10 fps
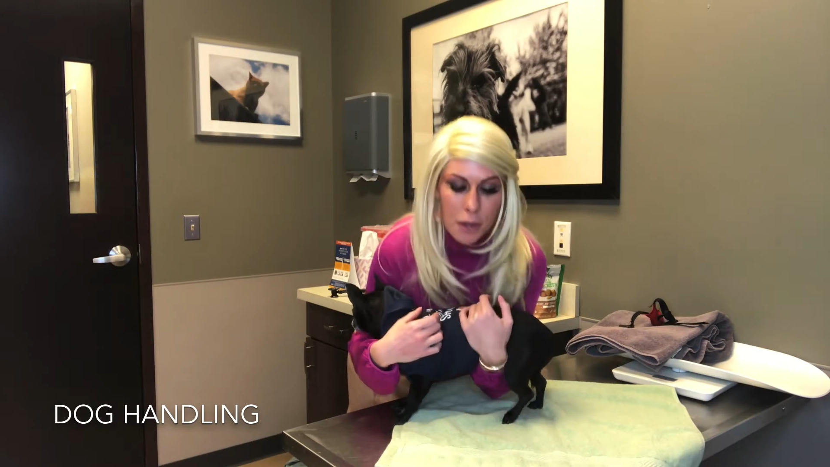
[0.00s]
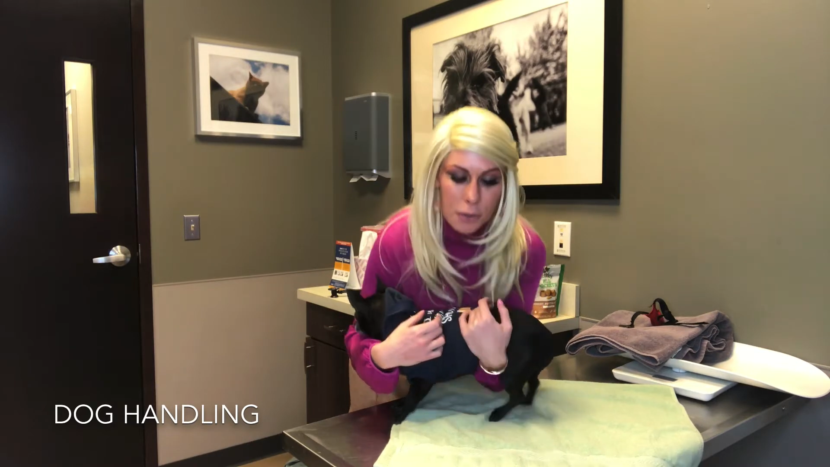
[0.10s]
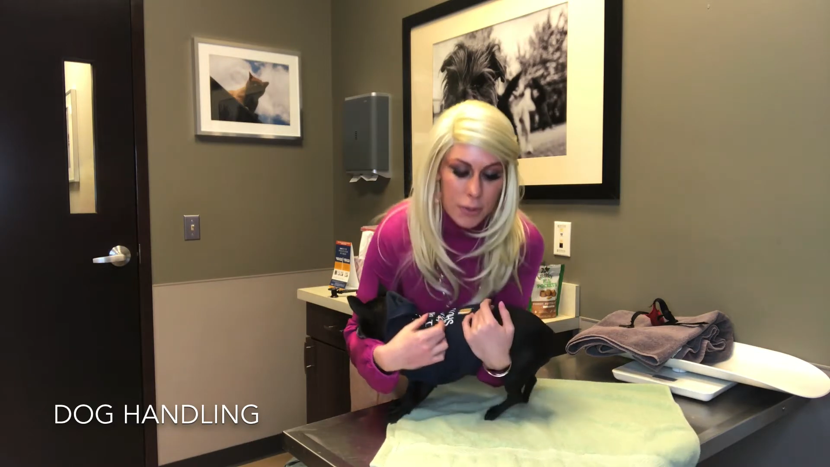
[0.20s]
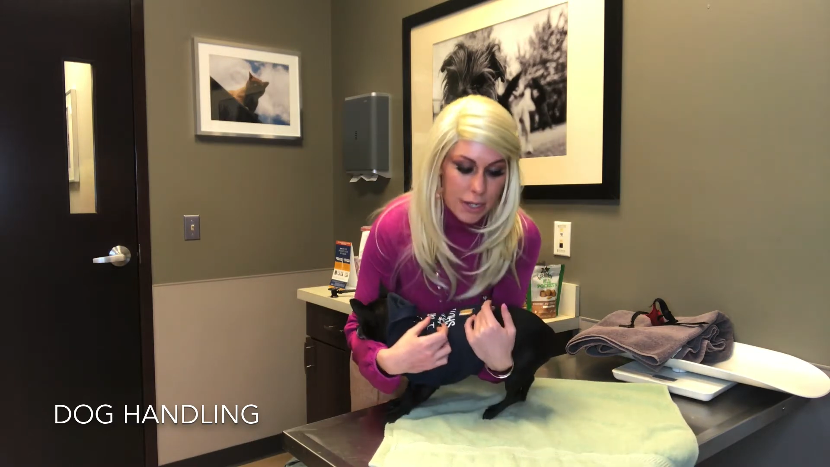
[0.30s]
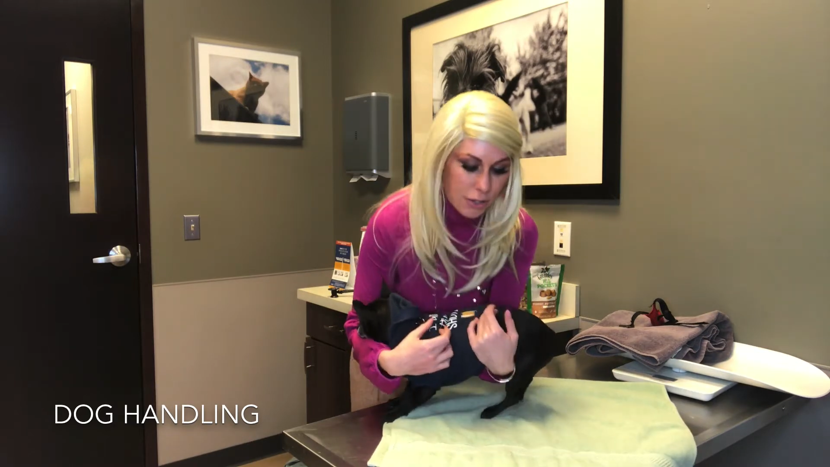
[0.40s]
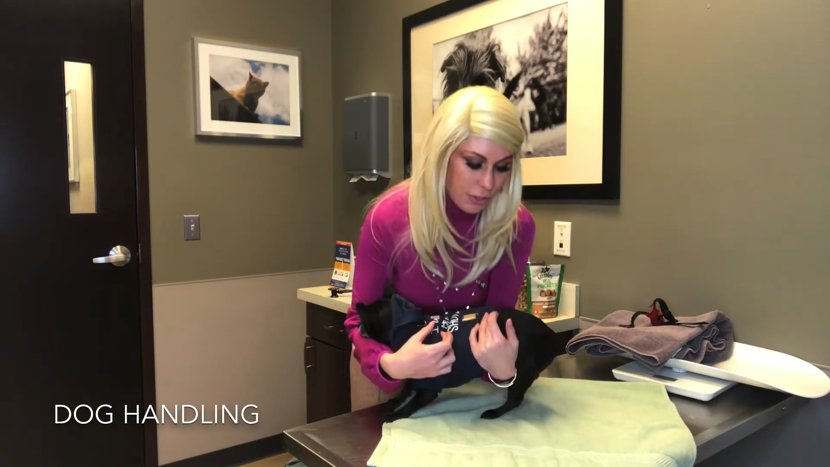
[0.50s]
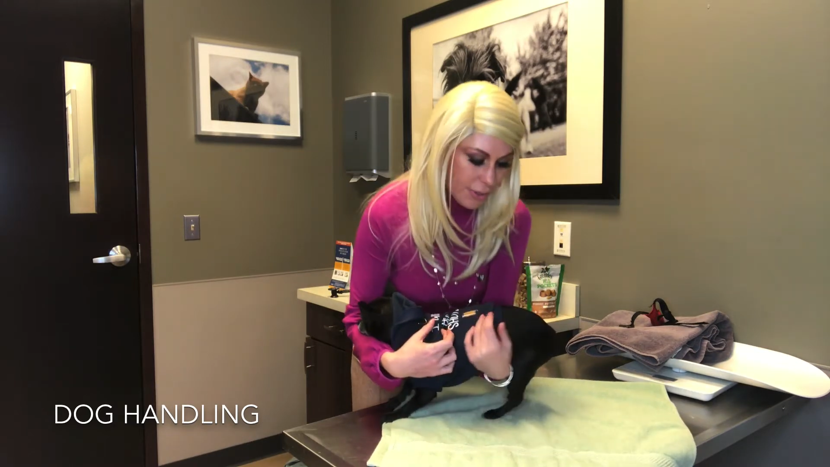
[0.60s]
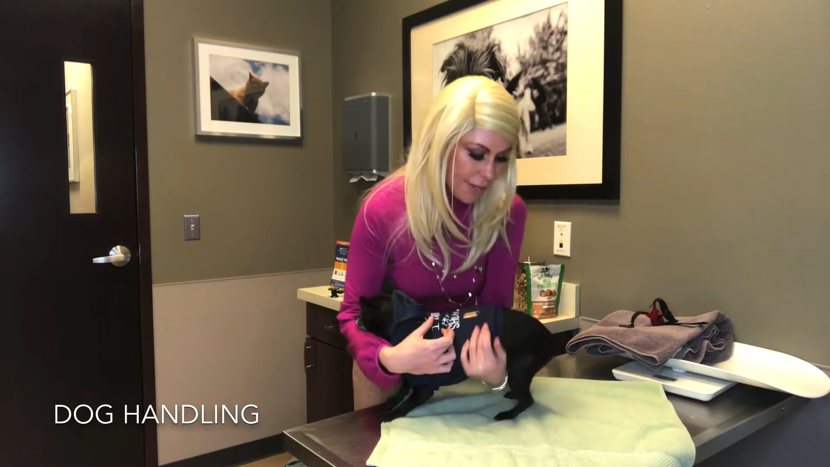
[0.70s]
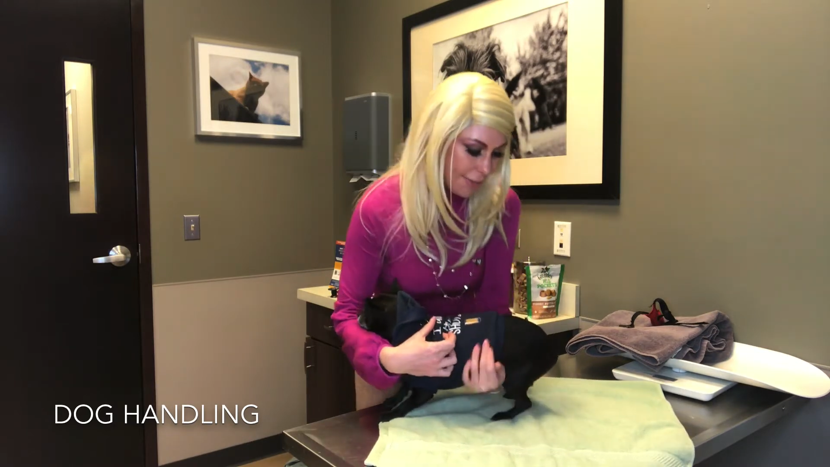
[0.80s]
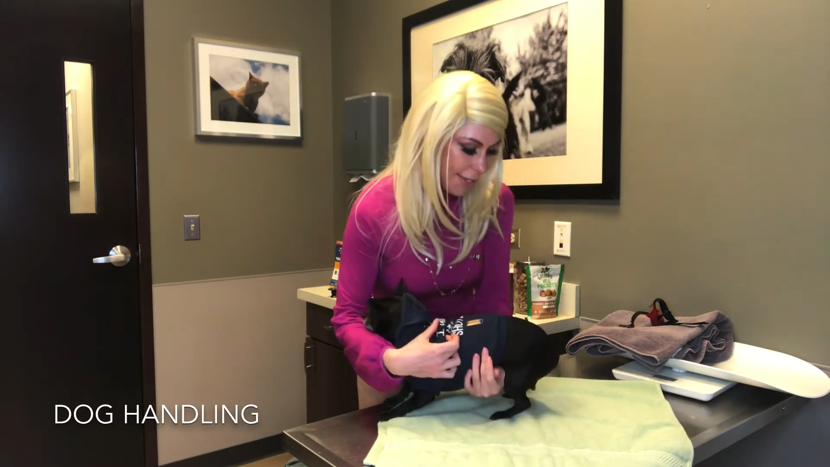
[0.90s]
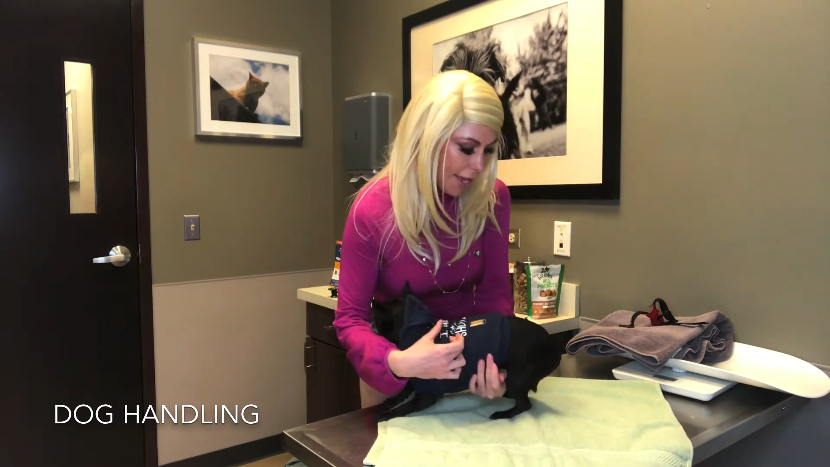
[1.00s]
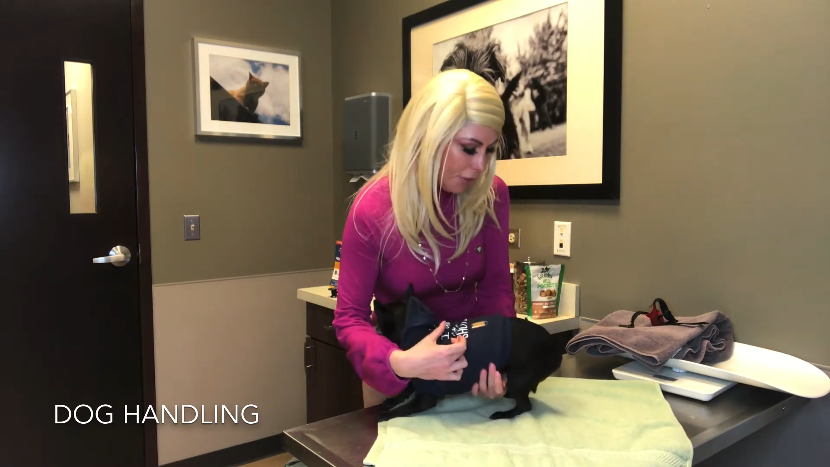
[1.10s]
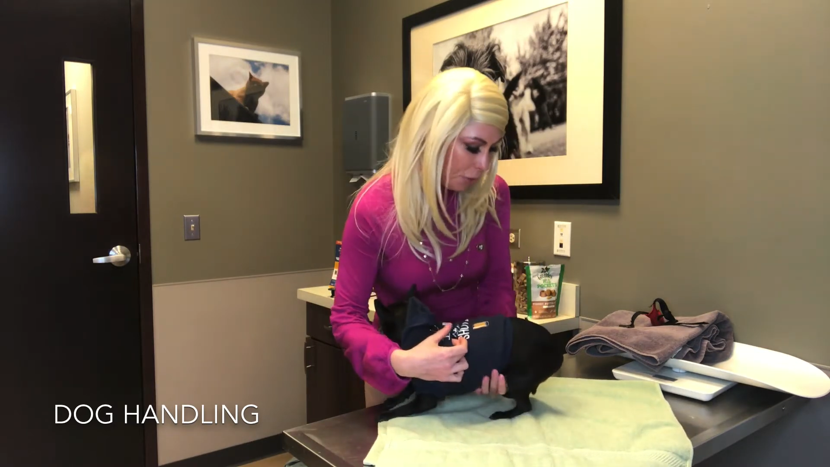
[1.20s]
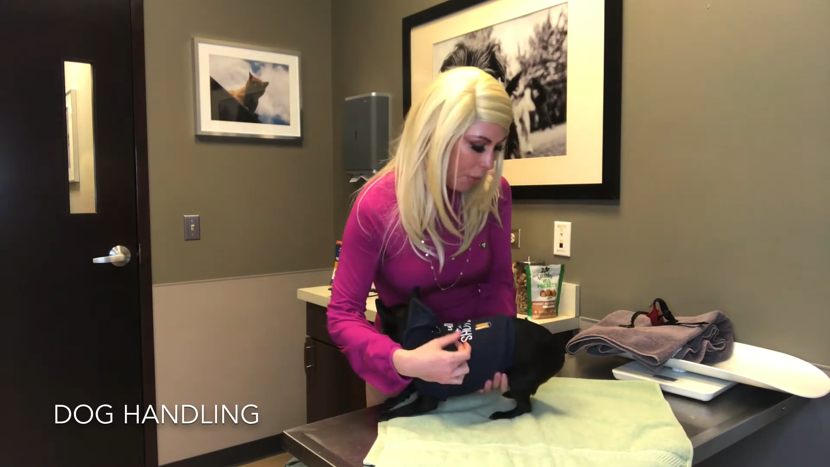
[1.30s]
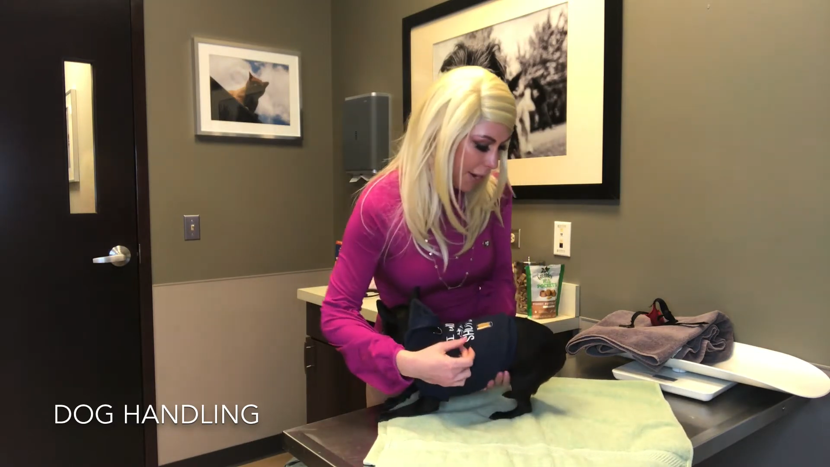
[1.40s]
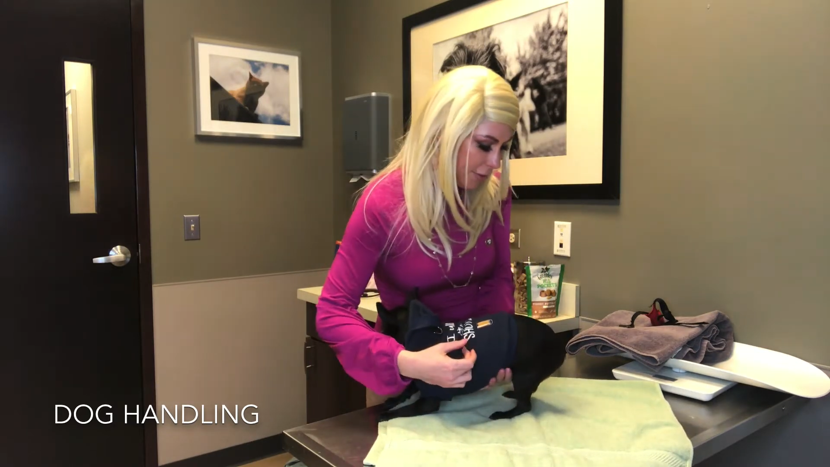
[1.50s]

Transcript: We can do this the other way